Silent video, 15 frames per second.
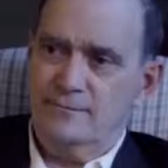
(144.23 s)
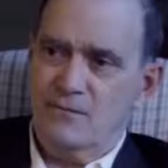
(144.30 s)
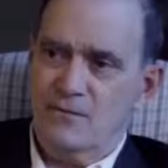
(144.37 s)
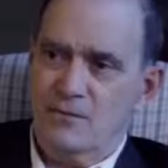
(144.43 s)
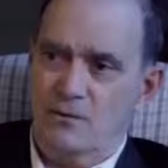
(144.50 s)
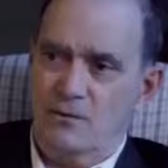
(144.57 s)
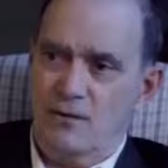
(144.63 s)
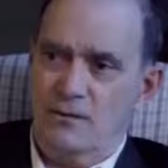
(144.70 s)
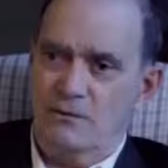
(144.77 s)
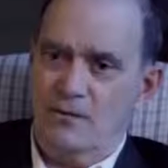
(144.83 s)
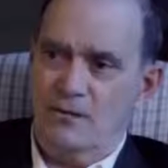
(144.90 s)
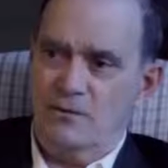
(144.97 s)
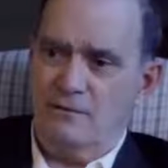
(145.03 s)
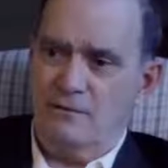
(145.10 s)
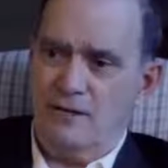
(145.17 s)
So I
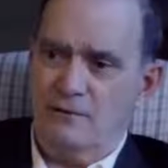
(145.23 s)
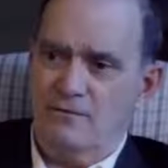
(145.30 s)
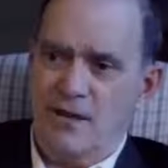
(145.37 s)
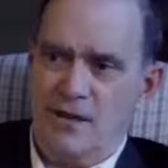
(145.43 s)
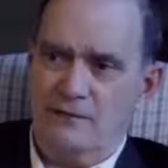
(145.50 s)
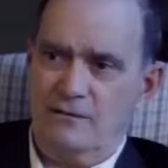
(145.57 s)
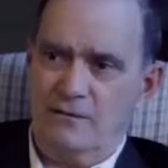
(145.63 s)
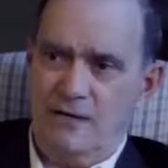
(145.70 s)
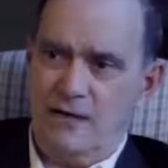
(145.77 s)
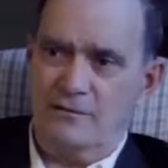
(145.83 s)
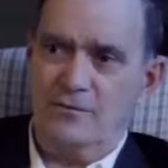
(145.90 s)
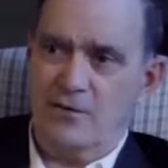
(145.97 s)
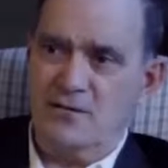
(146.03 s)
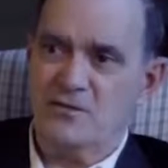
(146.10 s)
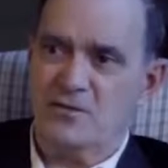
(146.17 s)
mean, in fact,
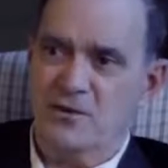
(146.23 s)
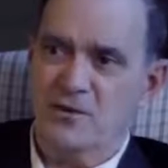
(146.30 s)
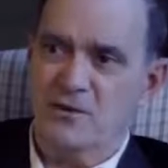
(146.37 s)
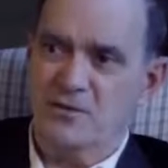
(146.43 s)
after I started